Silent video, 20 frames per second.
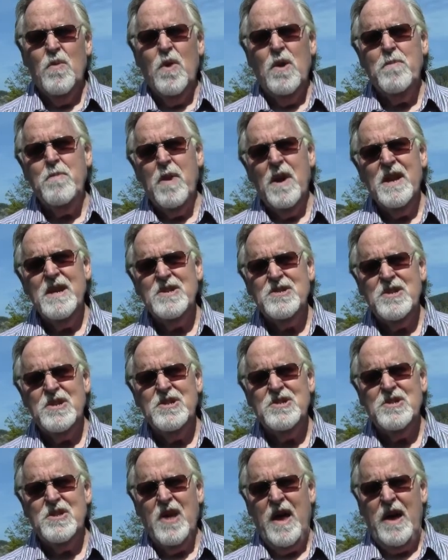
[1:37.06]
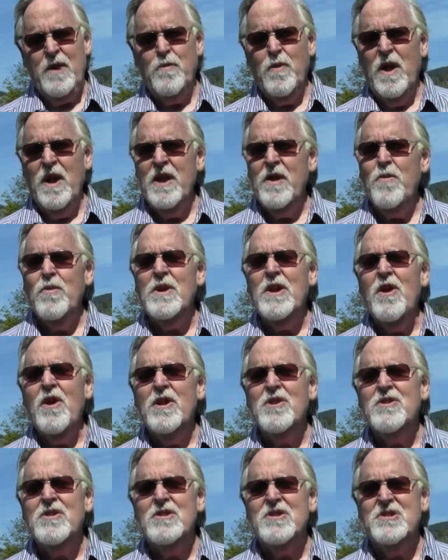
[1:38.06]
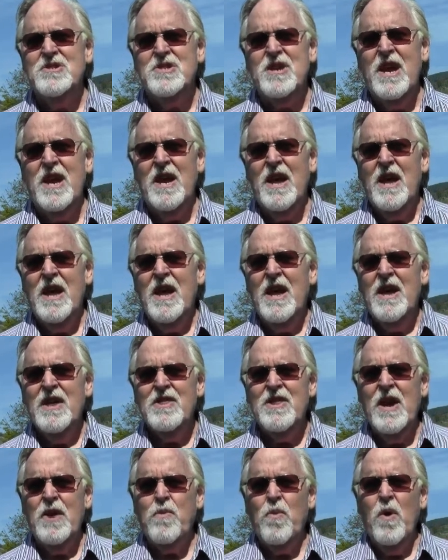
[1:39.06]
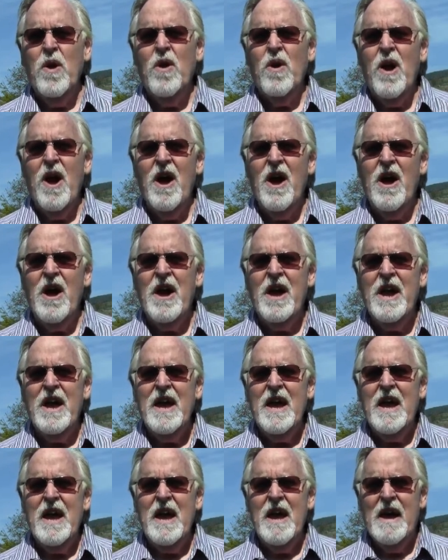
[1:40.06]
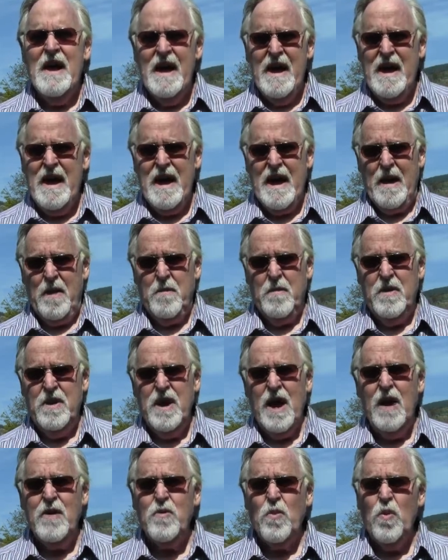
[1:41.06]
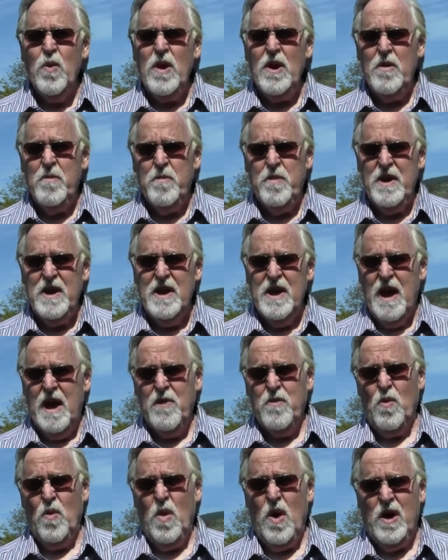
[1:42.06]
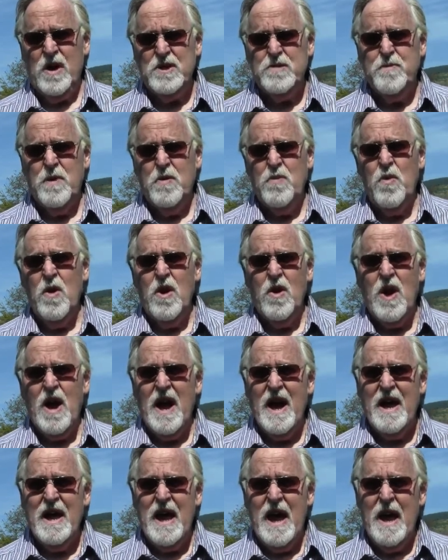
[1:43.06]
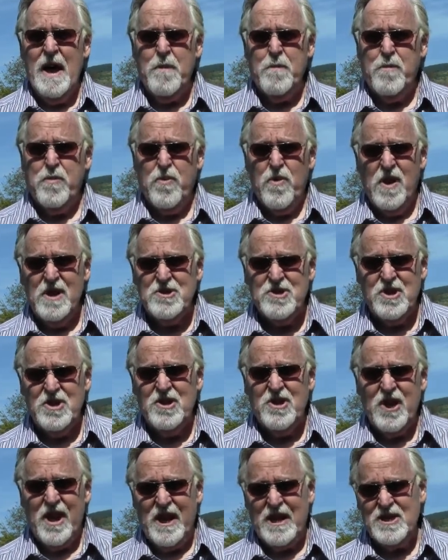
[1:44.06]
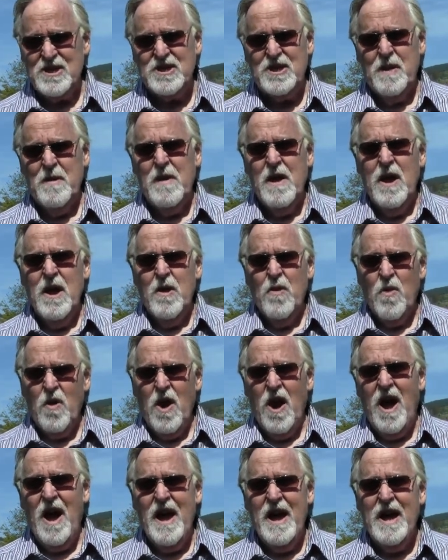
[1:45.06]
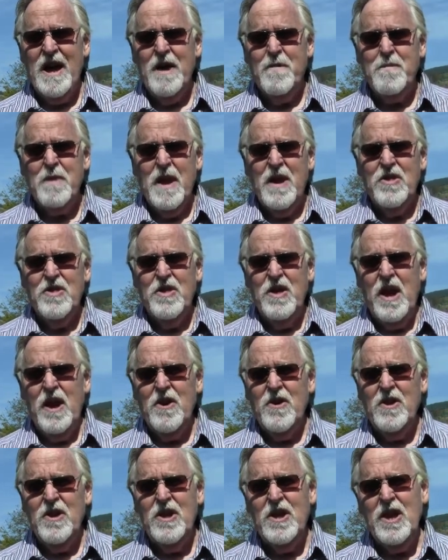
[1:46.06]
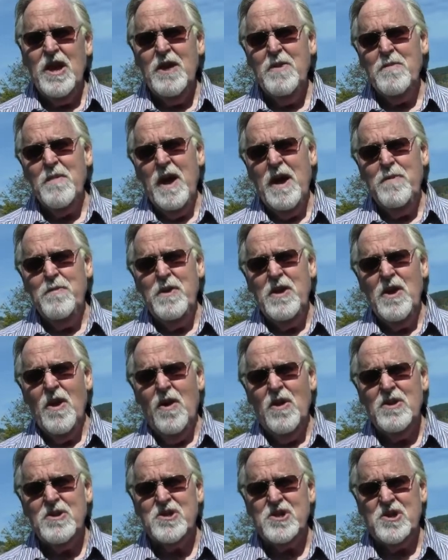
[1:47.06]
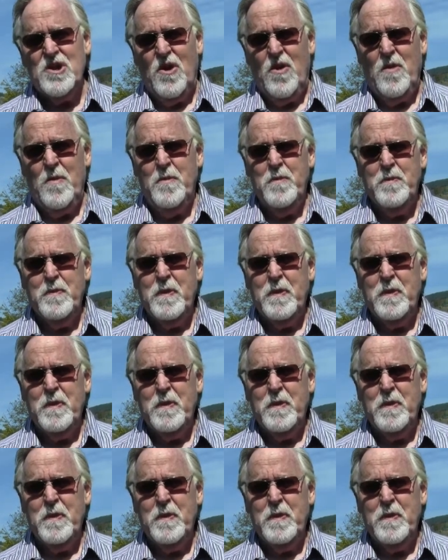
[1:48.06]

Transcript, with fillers: What place is that? Well, he went on to say that where I am, not will be, not was, but where I am, present tense, where I am, there ye may be also.